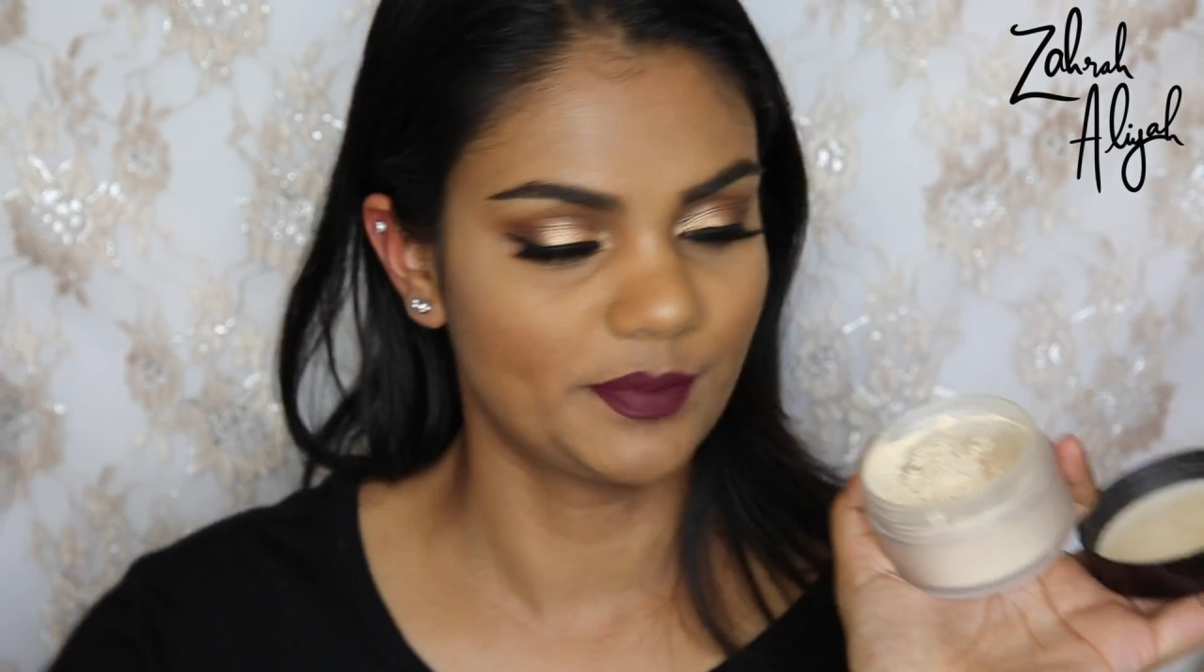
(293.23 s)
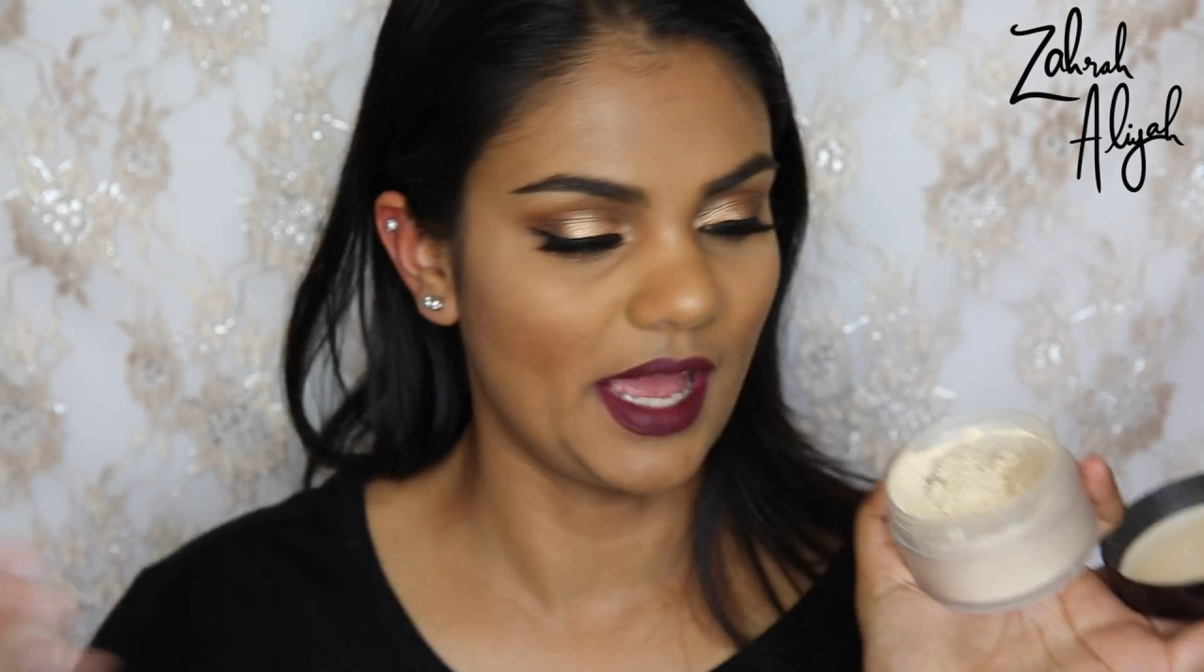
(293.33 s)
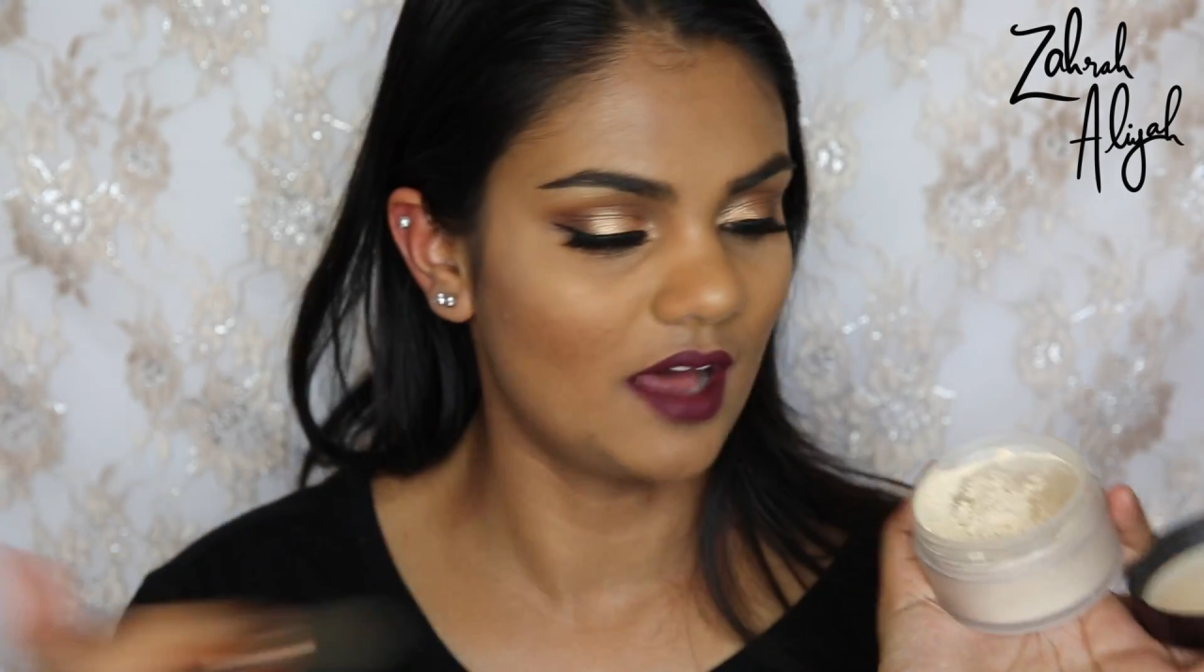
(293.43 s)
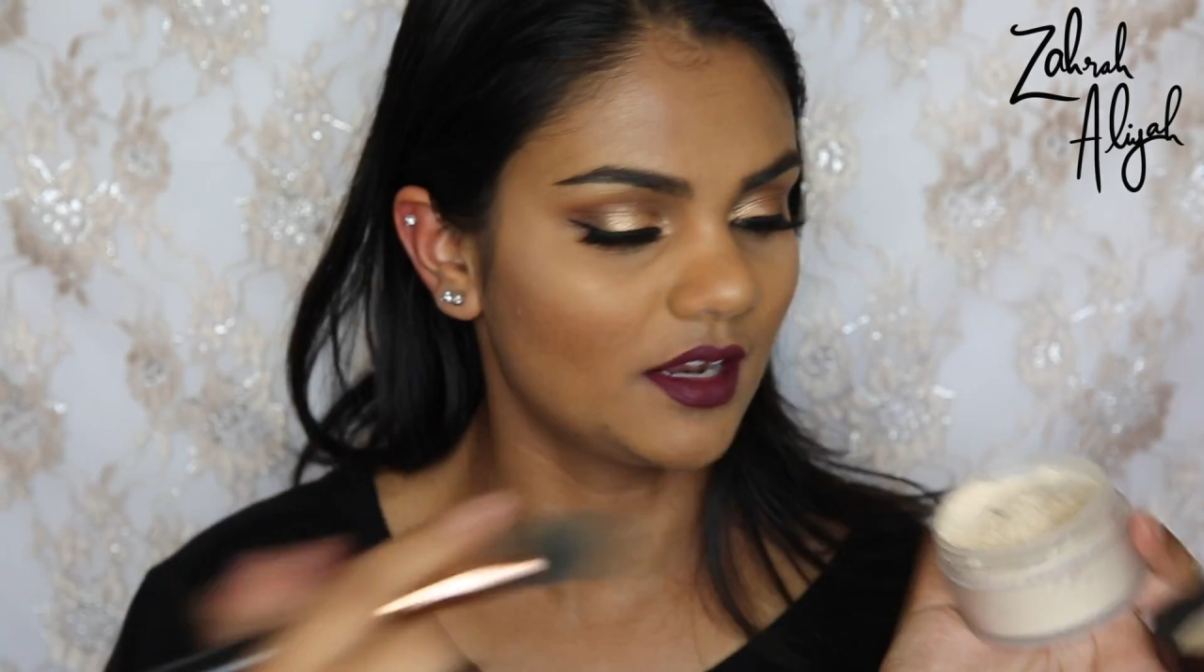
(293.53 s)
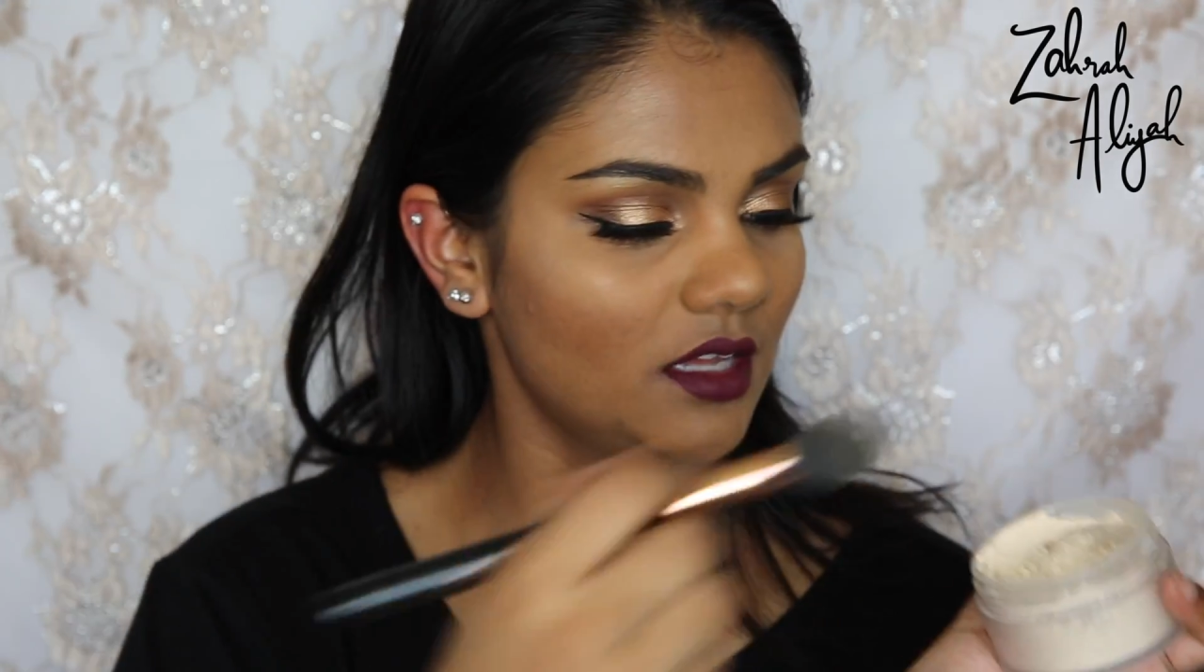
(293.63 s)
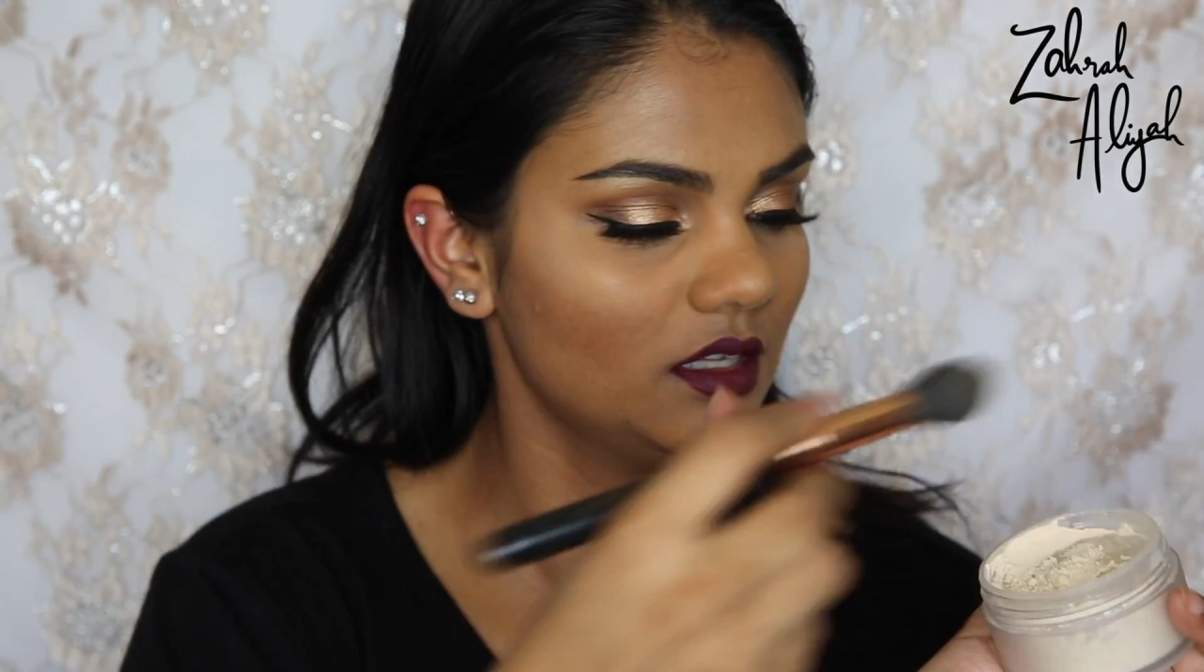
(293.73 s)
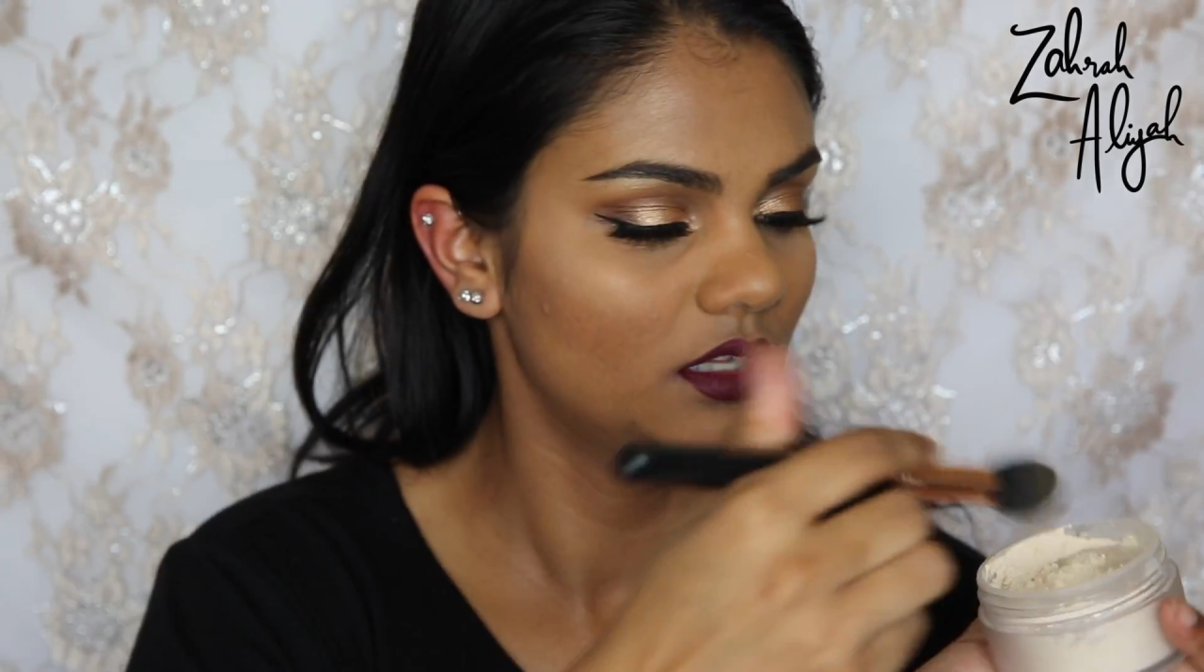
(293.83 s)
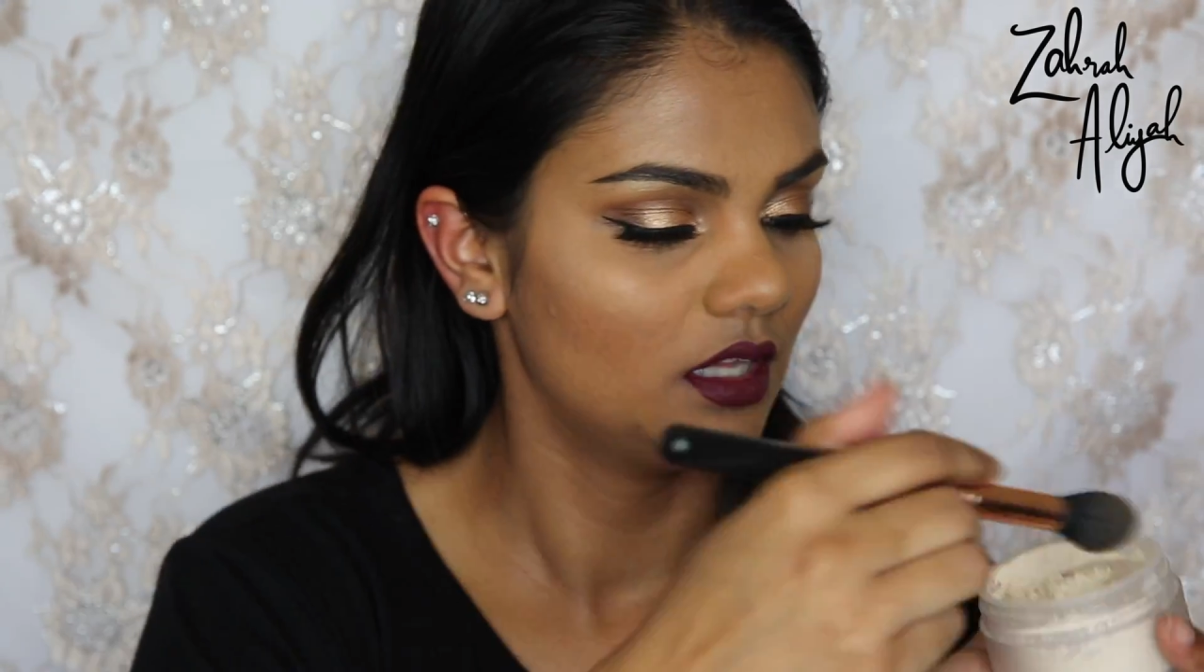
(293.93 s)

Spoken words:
powder,